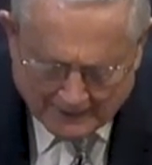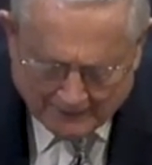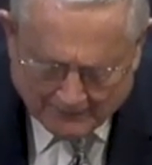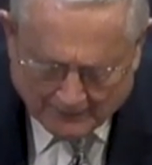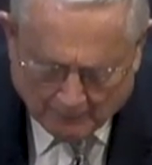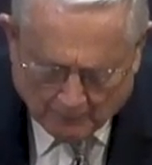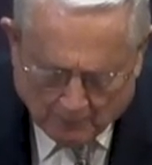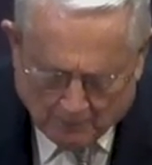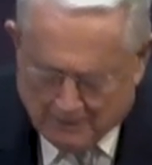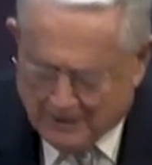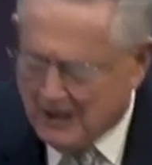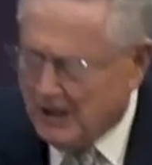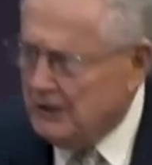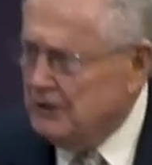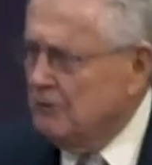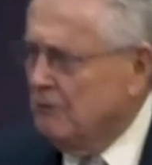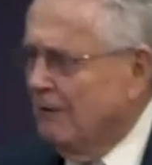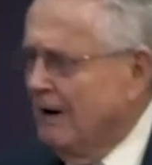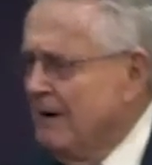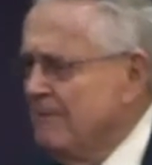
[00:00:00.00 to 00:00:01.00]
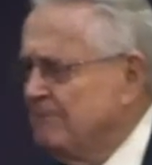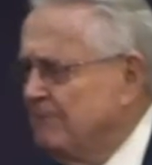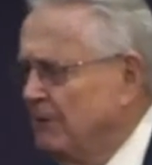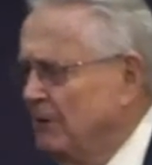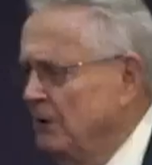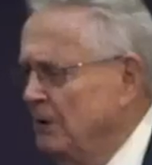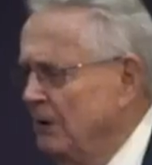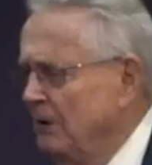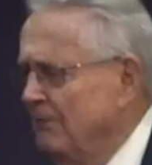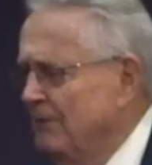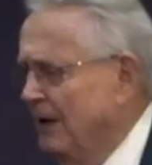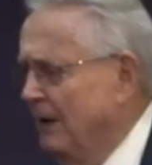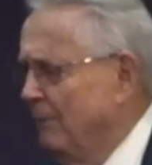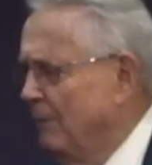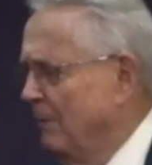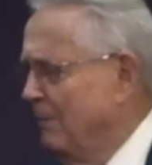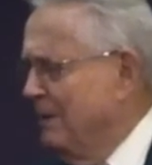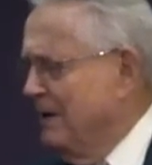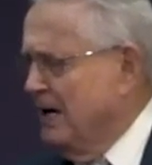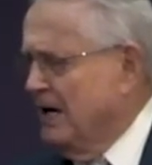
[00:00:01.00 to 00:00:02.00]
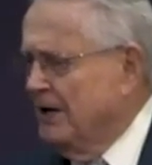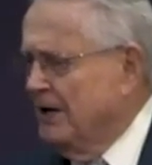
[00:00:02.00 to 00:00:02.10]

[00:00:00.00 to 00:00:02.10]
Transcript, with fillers: They will be ungrateful. They will be